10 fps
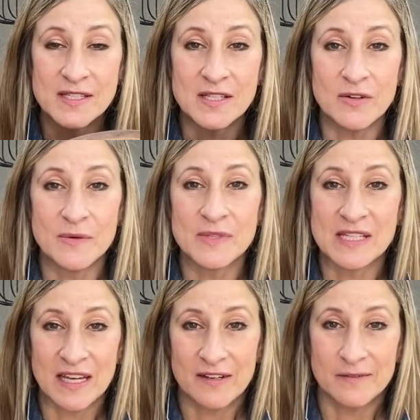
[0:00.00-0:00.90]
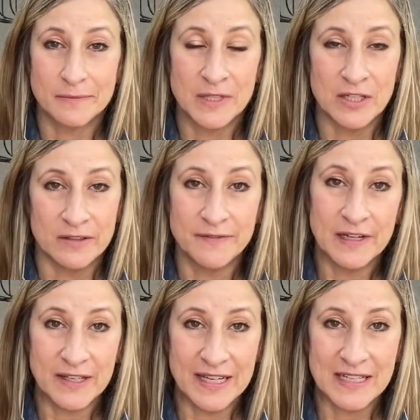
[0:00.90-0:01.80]
so it was like, you know,
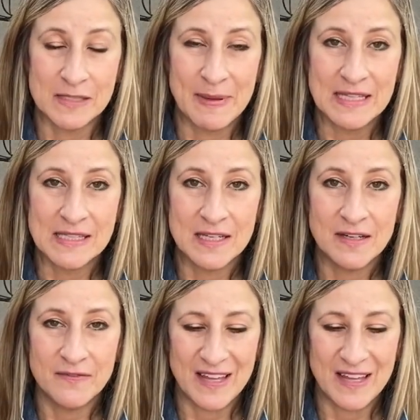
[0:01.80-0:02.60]
fairly inexpensive.